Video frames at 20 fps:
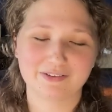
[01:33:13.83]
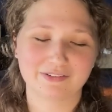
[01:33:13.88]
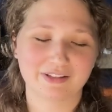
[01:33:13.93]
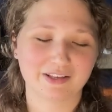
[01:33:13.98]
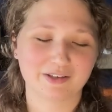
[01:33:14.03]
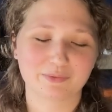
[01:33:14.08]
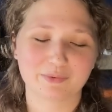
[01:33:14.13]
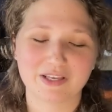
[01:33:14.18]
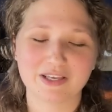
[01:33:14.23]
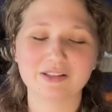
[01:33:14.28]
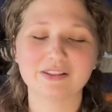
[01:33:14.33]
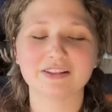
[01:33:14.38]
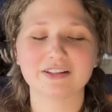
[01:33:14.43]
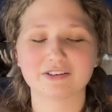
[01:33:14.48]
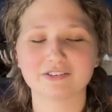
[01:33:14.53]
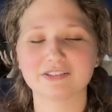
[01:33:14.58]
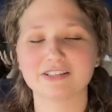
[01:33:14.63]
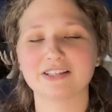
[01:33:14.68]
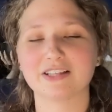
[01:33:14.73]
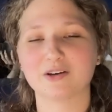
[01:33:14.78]
Like he
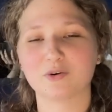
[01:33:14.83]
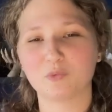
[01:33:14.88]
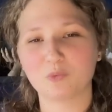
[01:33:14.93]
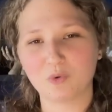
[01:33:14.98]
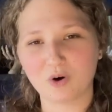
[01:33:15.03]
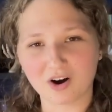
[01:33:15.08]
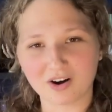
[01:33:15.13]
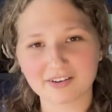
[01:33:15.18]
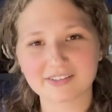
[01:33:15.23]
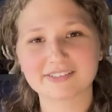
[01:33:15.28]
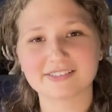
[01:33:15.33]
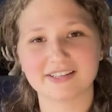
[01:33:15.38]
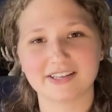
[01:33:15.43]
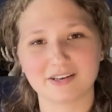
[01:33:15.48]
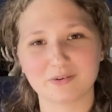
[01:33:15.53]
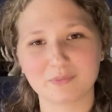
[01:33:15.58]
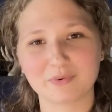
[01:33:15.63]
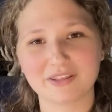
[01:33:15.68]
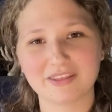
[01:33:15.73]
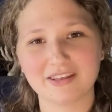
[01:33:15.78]
literally like walks
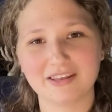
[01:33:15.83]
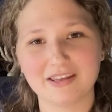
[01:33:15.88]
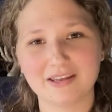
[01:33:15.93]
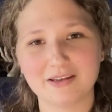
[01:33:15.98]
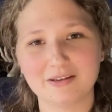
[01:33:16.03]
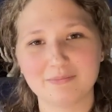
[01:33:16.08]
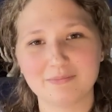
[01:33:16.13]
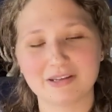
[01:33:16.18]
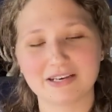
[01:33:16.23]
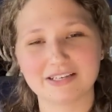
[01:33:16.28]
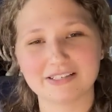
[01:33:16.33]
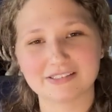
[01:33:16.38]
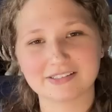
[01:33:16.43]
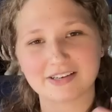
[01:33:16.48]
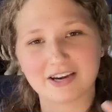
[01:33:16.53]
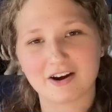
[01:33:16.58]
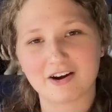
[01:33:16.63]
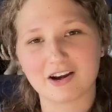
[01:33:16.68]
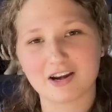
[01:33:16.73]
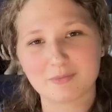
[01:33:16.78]
in with him and he's
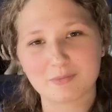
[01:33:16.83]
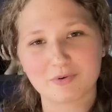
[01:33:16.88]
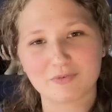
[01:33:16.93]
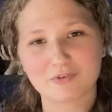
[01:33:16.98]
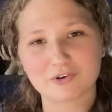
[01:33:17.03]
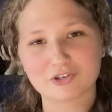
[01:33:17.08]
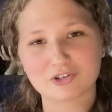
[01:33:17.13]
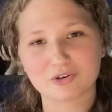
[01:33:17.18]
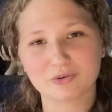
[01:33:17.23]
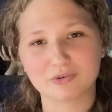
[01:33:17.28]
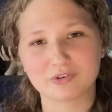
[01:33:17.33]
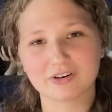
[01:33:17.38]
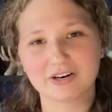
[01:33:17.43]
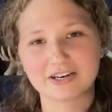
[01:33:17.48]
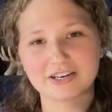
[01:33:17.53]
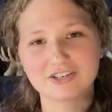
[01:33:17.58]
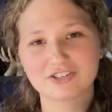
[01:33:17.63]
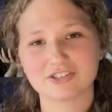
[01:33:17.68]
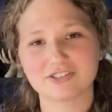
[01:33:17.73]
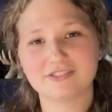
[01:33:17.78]
carrying him over his shoulder and
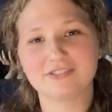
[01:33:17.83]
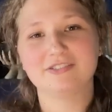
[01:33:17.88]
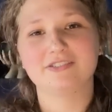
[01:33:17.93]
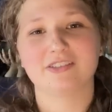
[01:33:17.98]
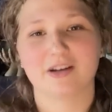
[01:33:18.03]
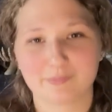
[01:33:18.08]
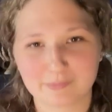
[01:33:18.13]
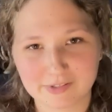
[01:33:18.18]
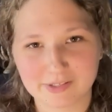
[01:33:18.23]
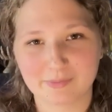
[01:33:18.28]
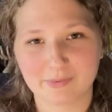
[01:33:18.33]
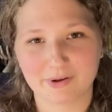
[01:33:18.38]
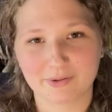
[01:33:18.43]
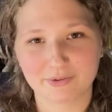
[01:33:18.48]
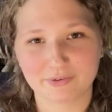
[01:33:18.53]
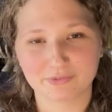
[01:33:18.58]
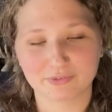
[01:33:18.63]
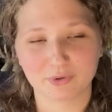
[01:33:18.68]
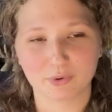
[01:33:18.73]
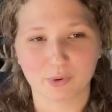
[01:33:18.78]
he just dumps him on the
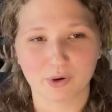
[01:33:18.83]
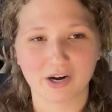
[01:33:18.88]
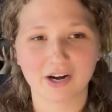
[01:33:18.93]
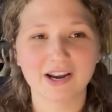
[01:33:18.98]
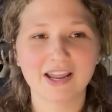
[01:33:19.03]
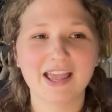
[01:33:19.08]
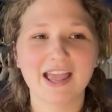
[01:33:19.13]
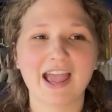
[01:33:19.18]
floor.